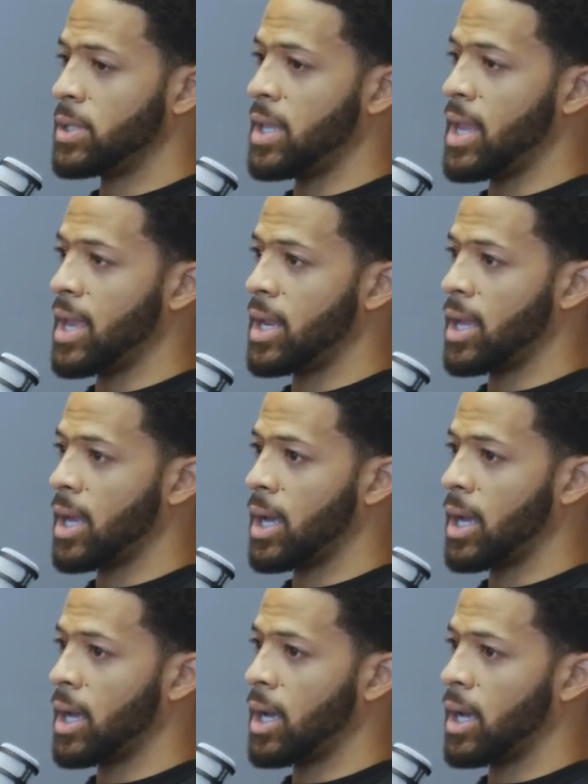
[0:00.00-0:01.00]

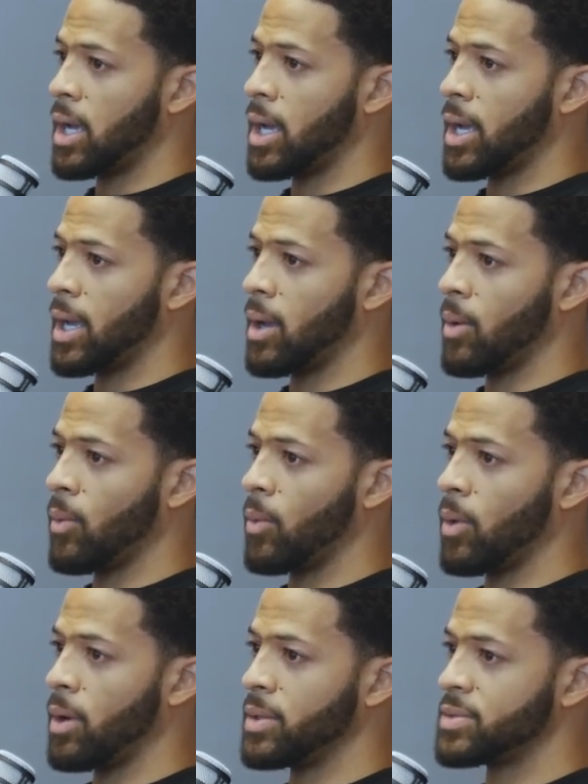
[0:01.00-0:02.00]
Nana
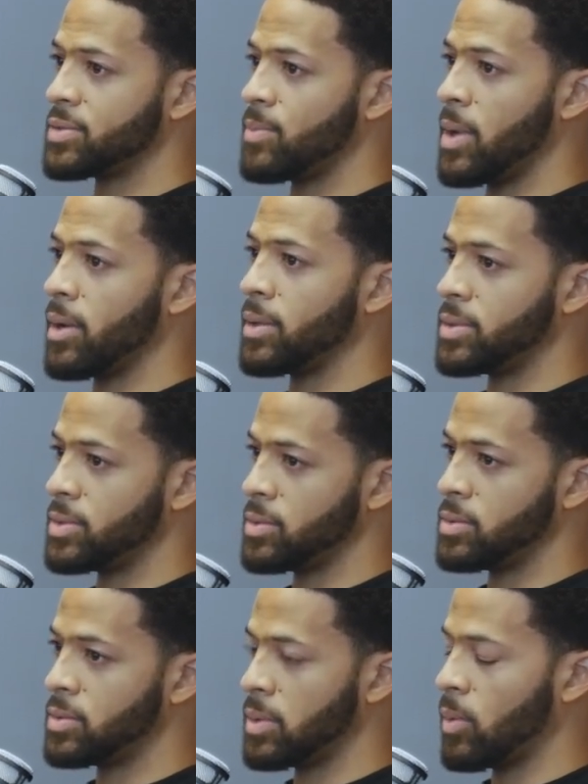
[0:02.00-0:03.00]
was married
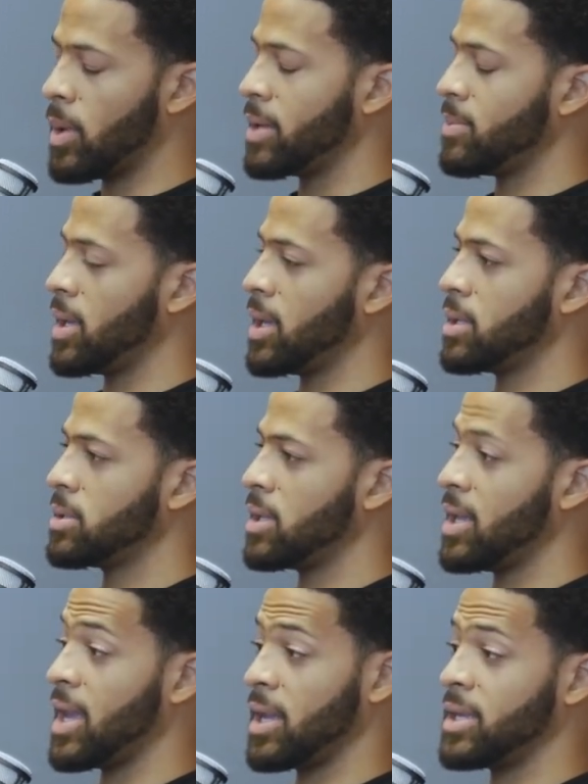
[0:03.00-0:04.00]
to a white man,
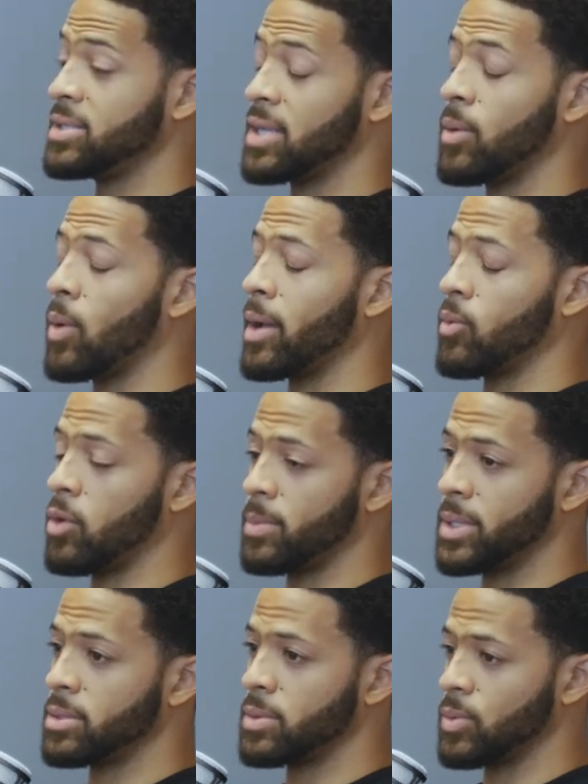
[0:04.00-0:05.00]
and Nana is a white
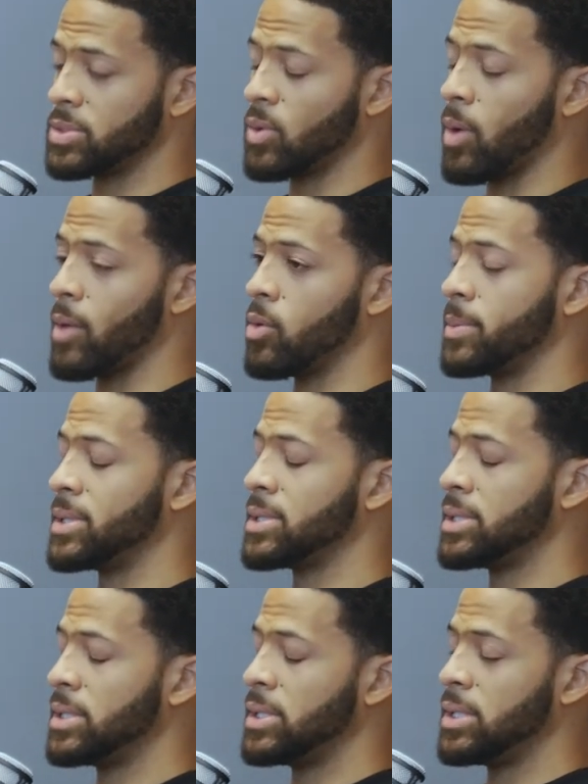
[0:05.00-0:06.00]
woman, was a white woman,
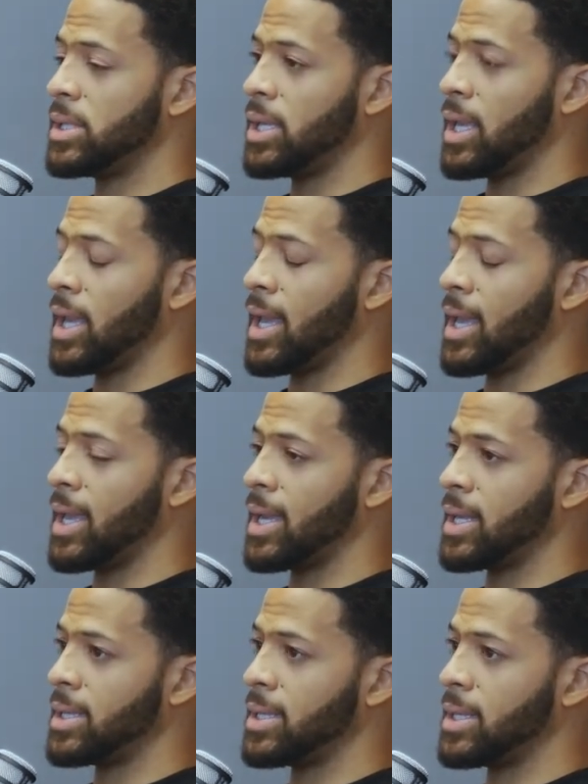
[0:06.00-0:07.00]

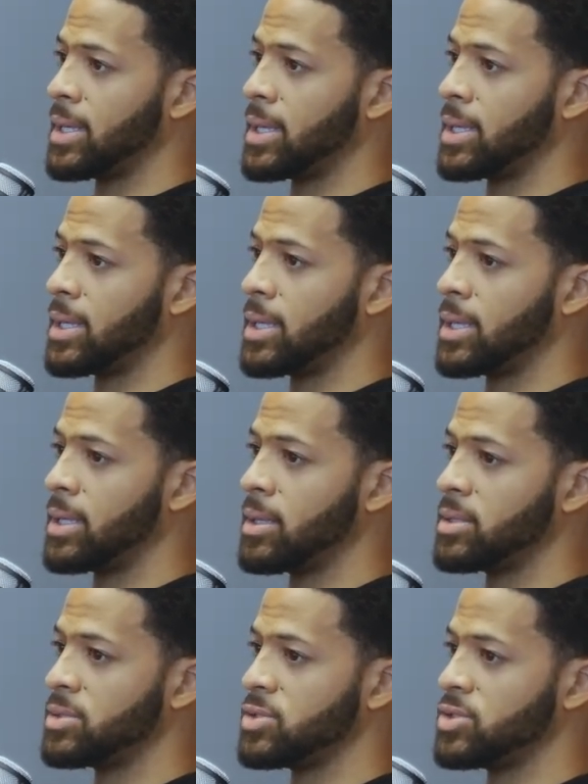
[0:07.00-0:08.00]
and uh,
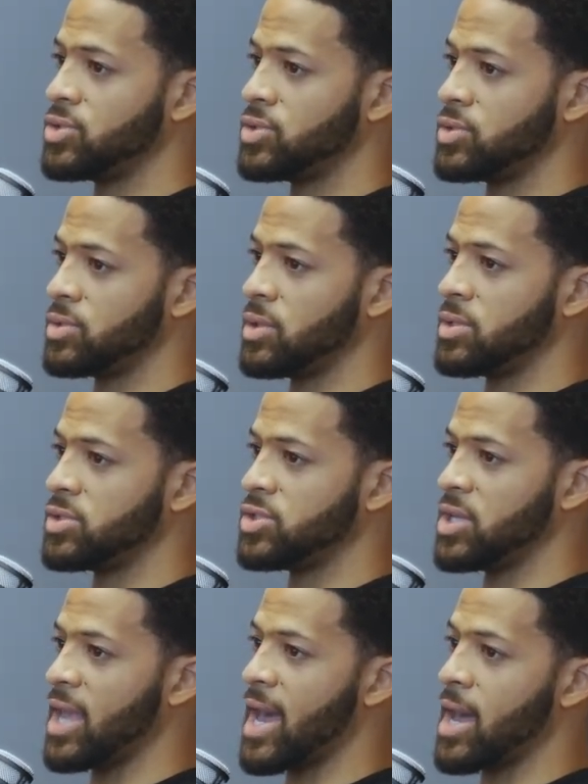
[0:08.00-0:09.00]

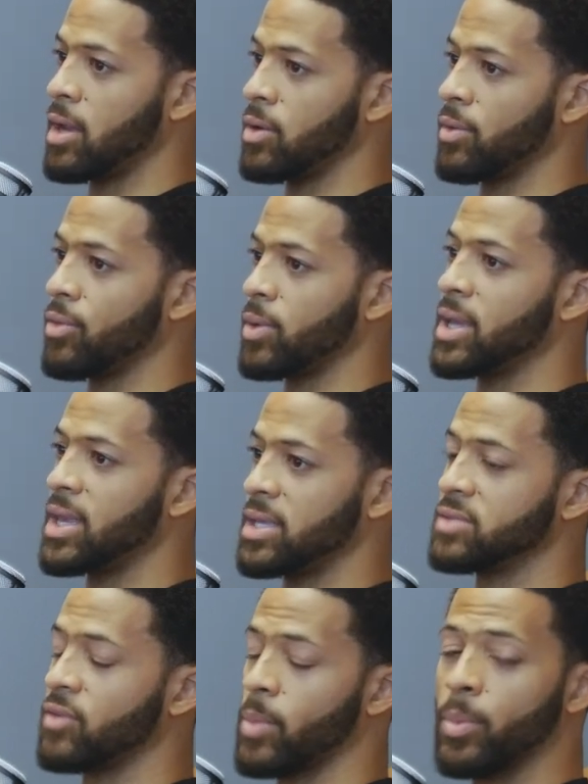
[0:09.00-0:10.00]
she had her three
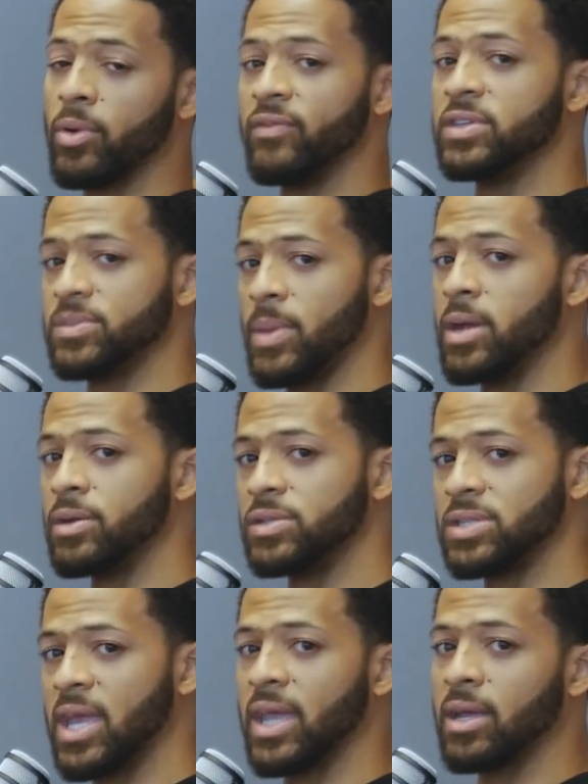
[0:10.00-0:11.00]
kids from a previous
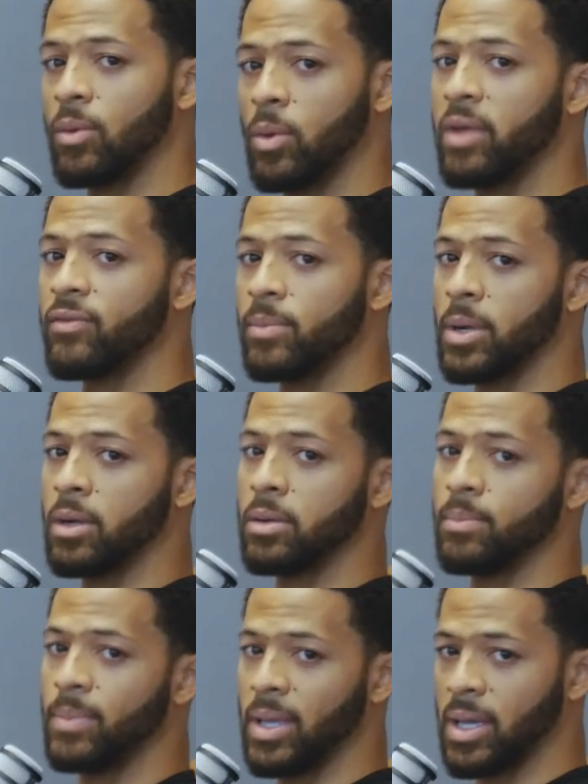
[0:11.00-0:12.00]
marriage taken away from
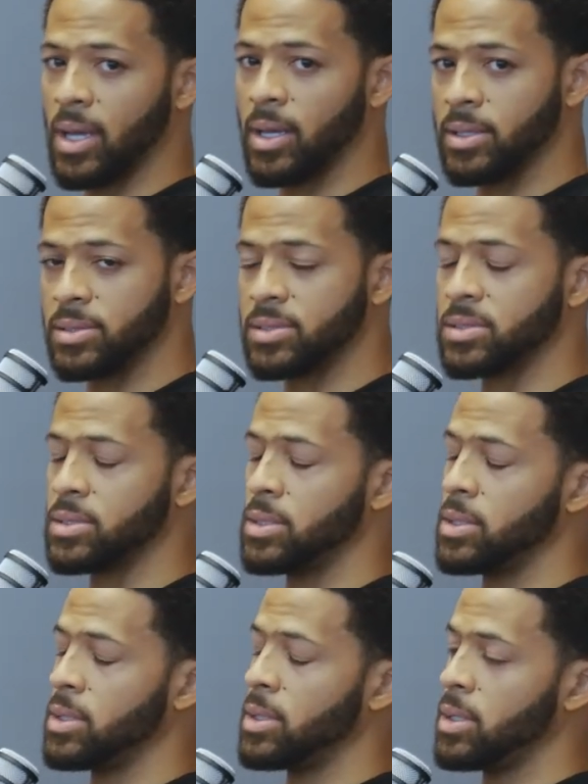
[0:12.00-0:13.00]
her because
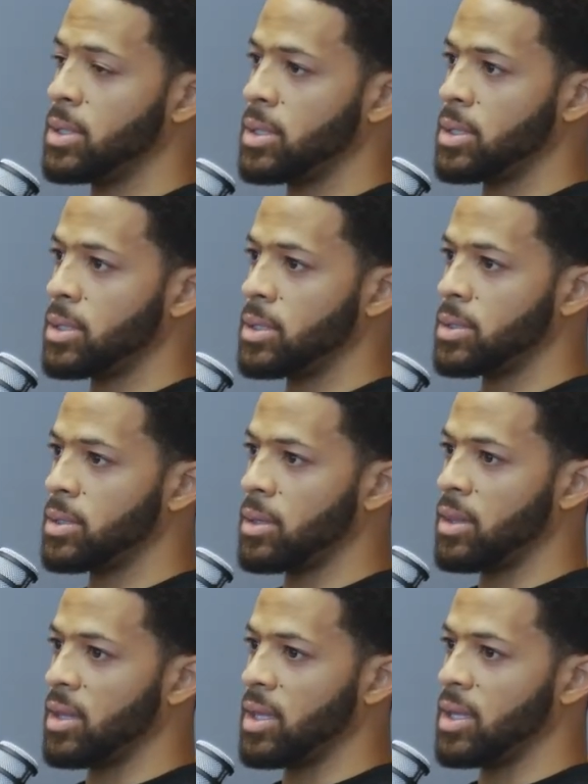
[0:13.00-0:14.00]

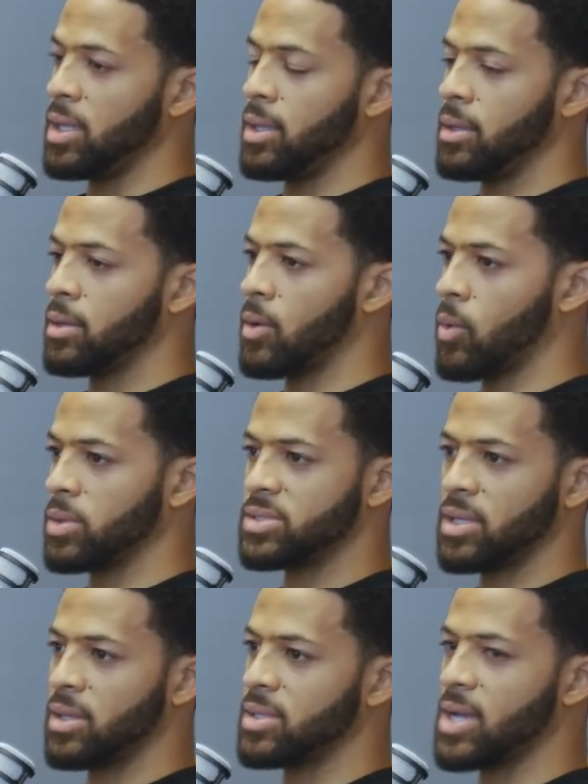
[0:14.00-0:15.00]
the courts at the